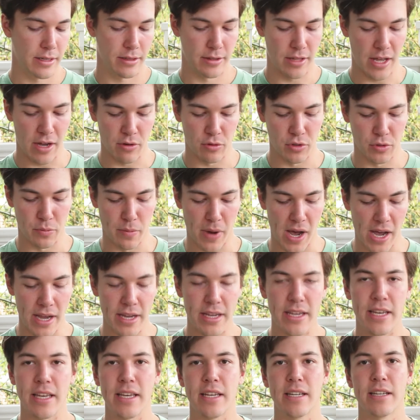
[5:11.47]
That was my
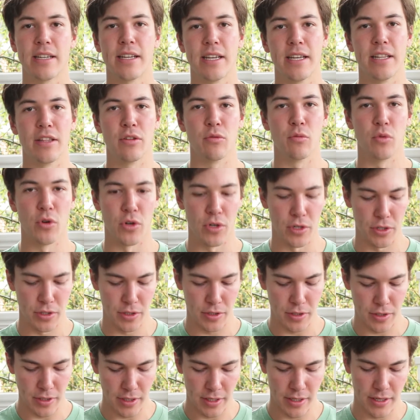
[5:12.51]
kit in the
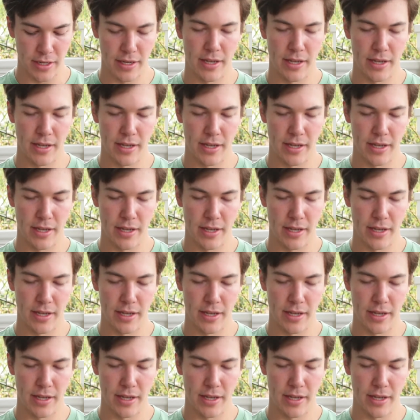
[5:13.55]
woods.